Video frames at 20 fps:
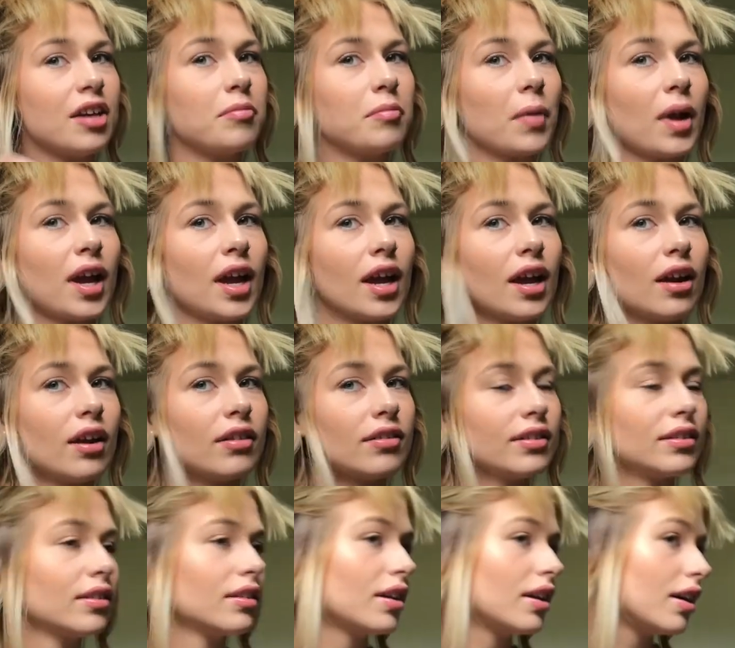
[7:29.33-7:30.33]
My
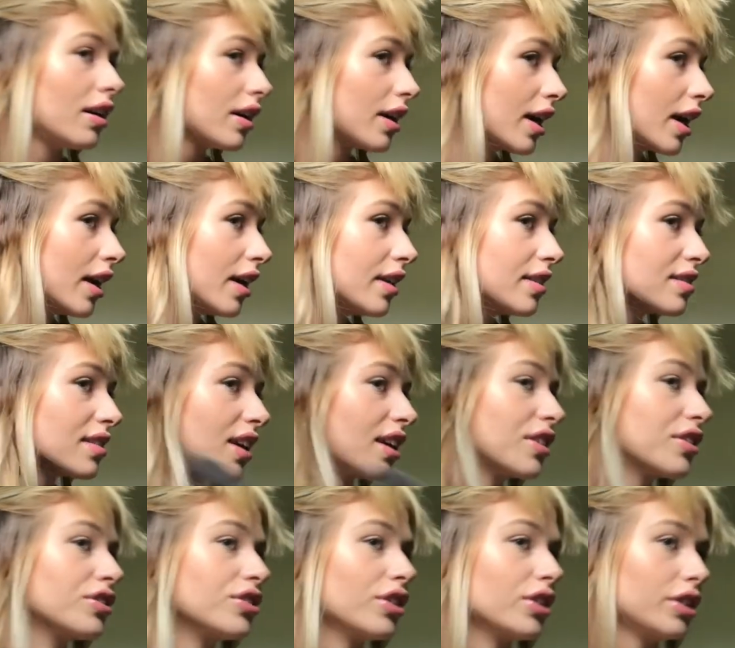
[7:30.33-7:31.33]
hair, again, is
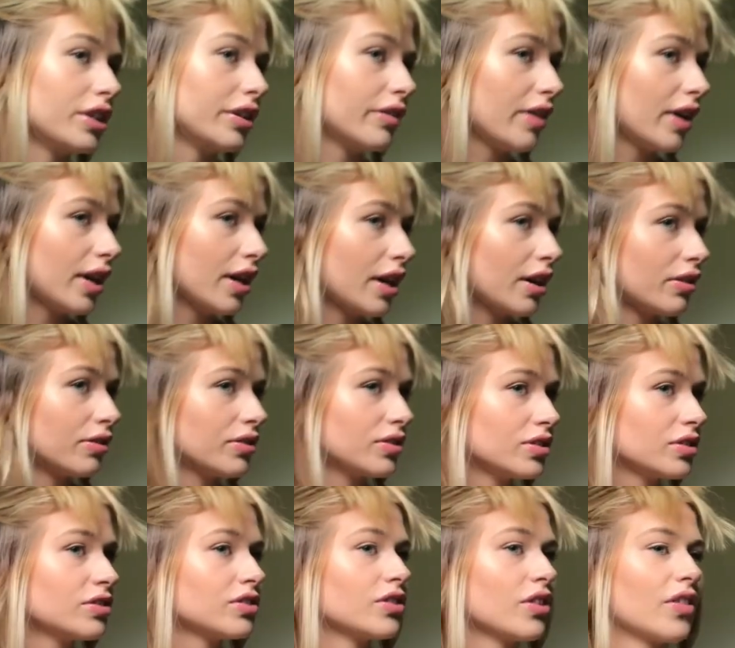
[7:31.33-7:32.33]
like dirty right now,
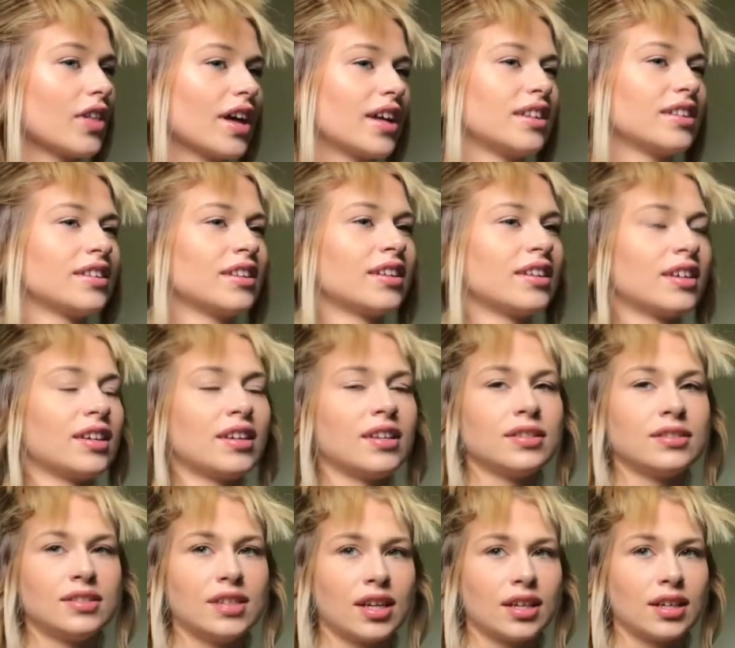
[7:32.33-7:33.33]
so that
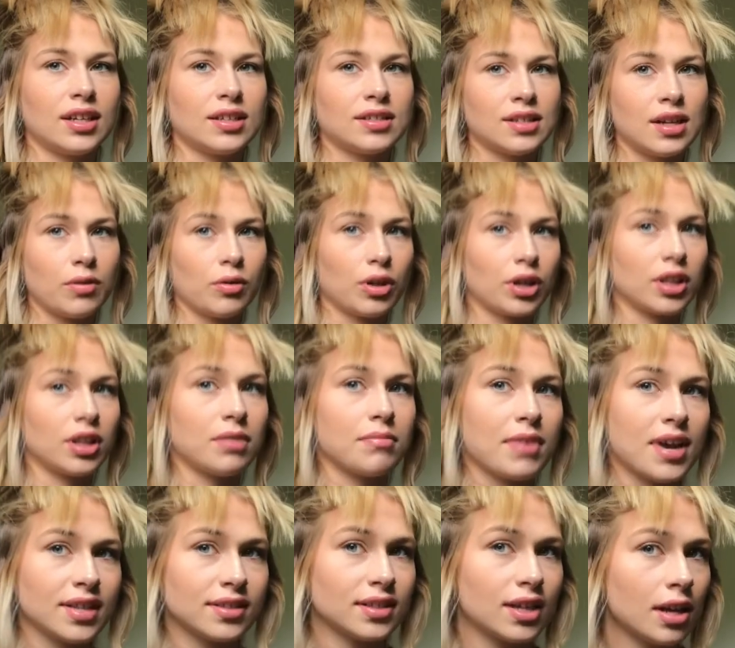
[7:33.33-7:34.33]
technique's not working the
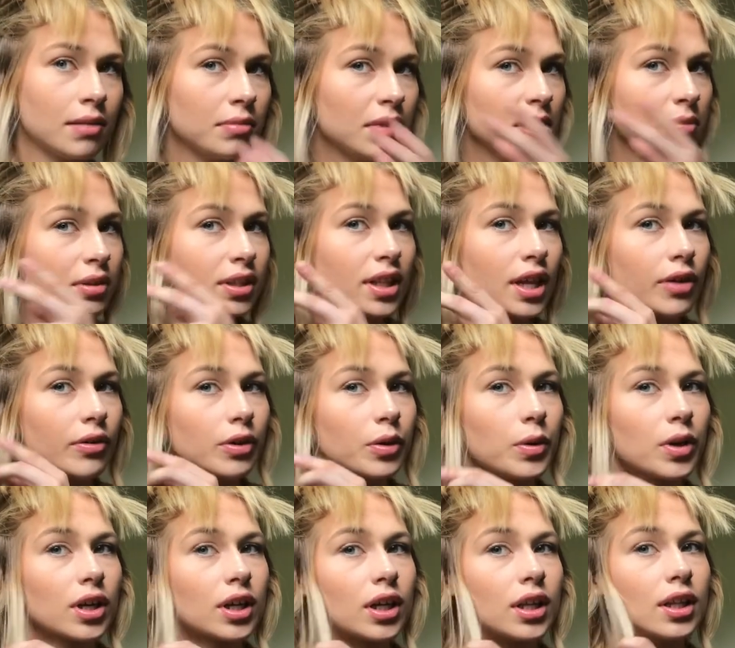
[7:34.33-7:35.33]
best on me, but that would
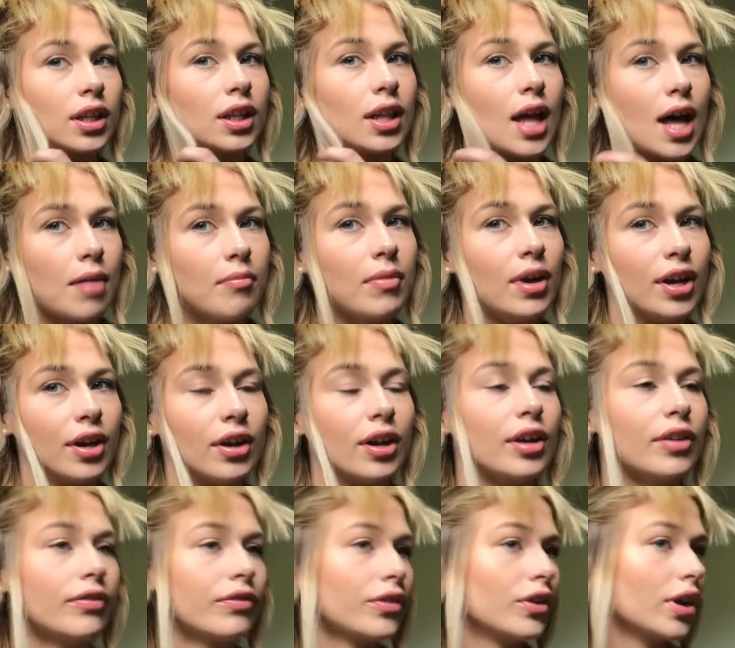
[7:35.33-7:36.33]
work a lot better
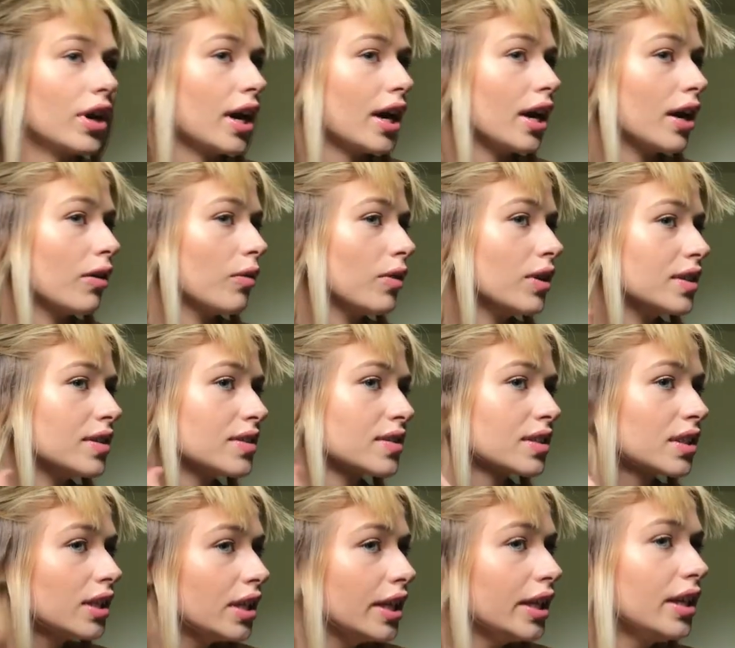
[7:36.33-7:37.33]
if your hair
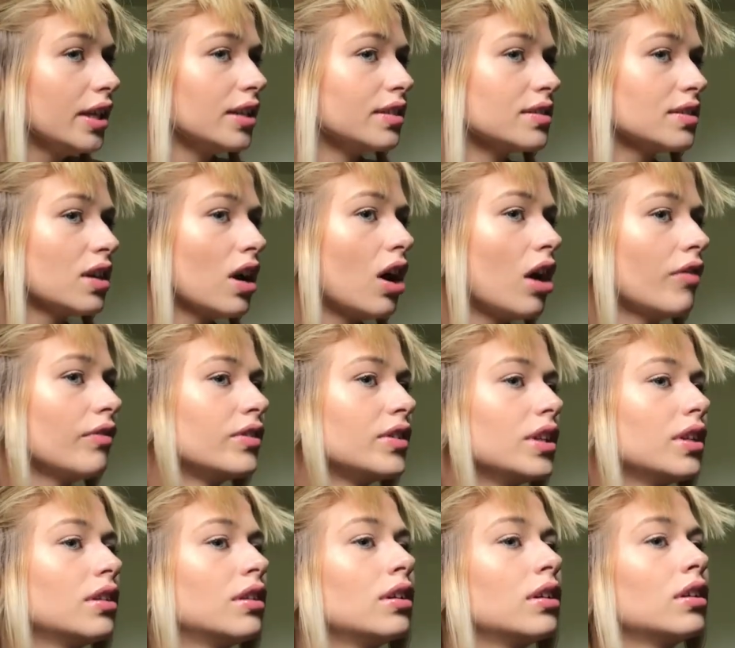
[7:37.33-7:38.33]
was clean and soft
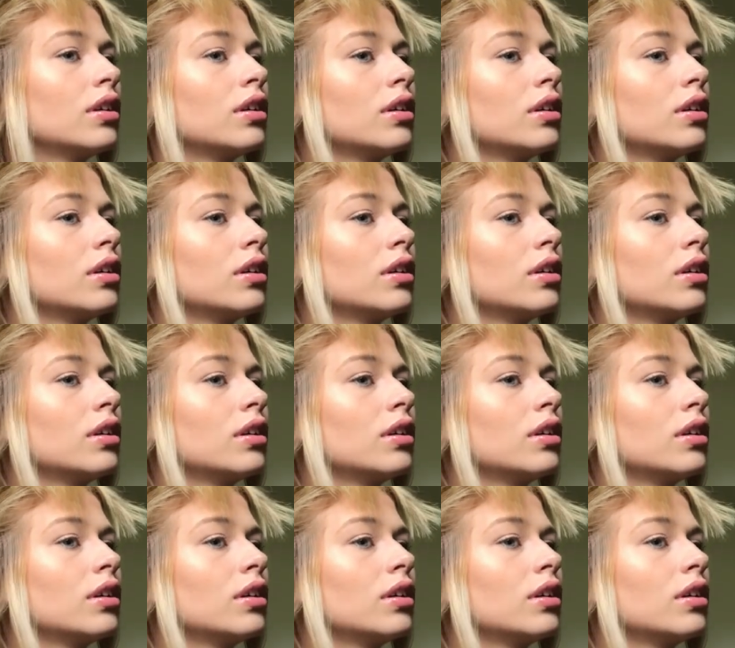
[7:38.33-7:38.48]
and